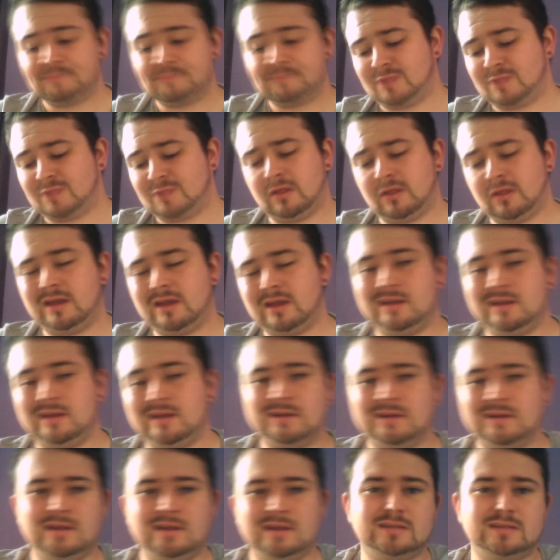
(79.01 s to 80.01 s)
Now that
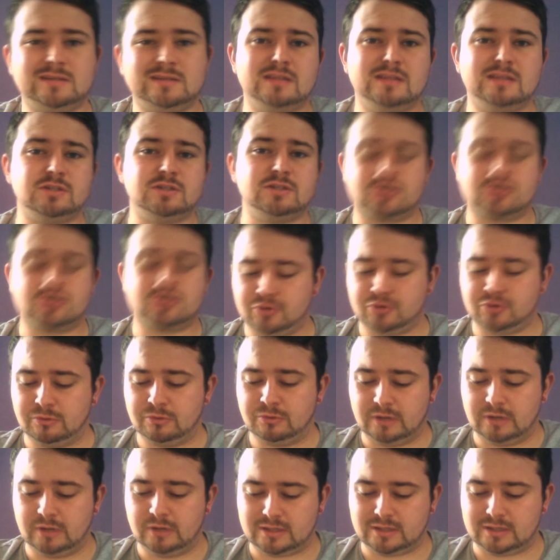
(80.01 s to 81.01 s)
in a sense is
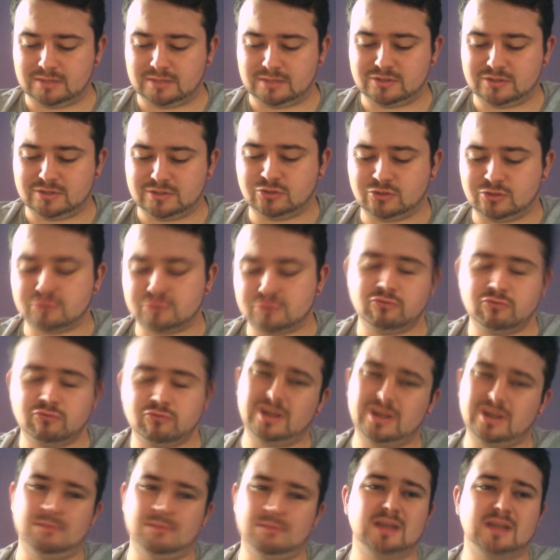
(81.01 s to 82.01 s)
true, except it doesn't
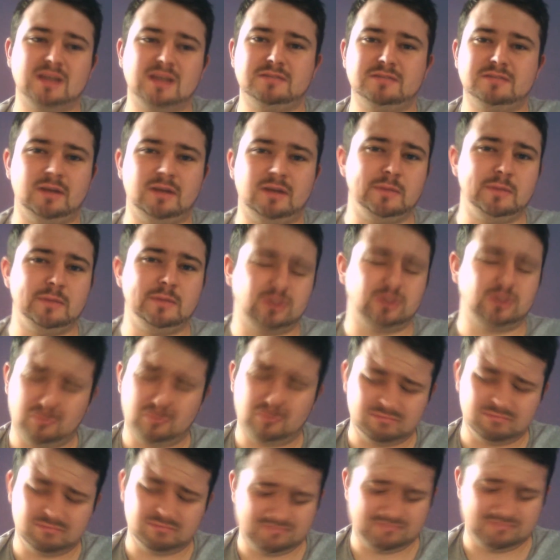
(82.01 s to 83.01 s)
wreak massive damage
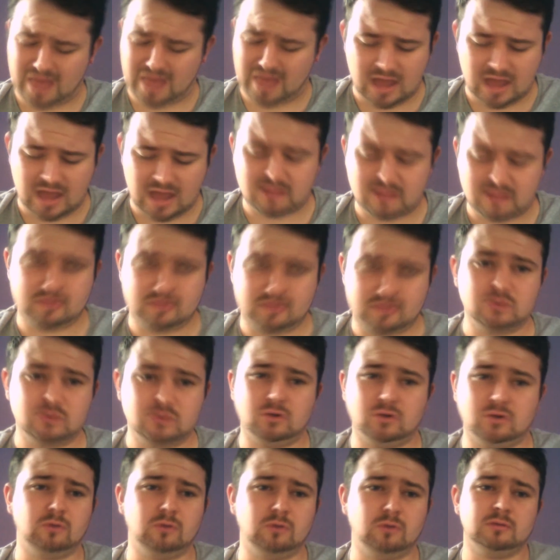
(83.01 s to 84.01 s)
on anything at
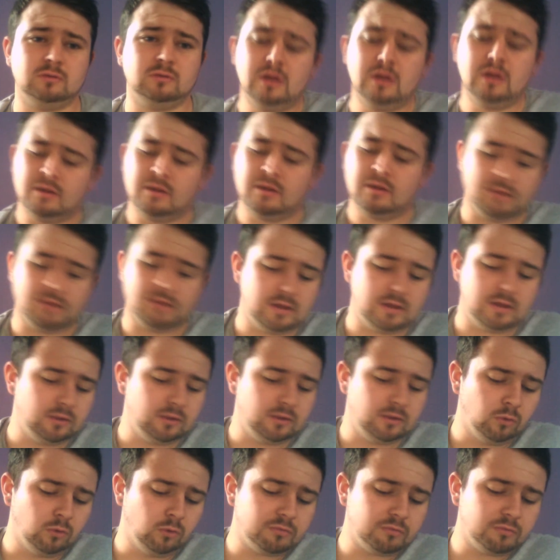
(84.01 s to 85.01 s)
all. The
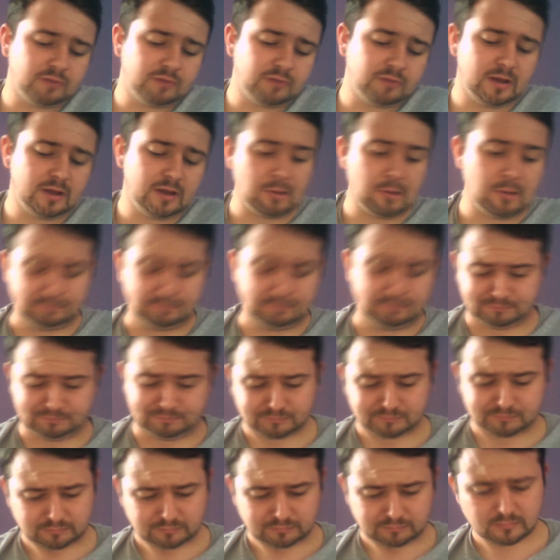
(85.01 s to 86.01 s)
Law of Fire
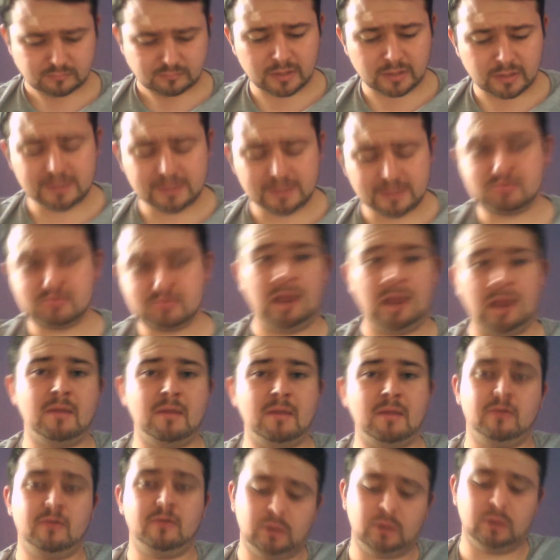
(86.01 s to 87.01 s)
is
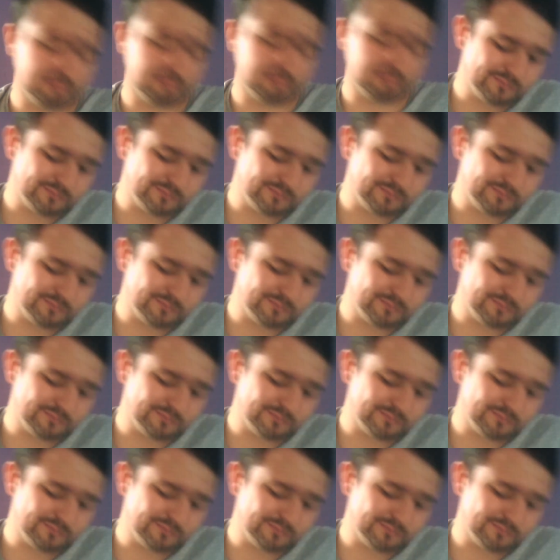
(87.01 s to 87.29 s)
primarily, well,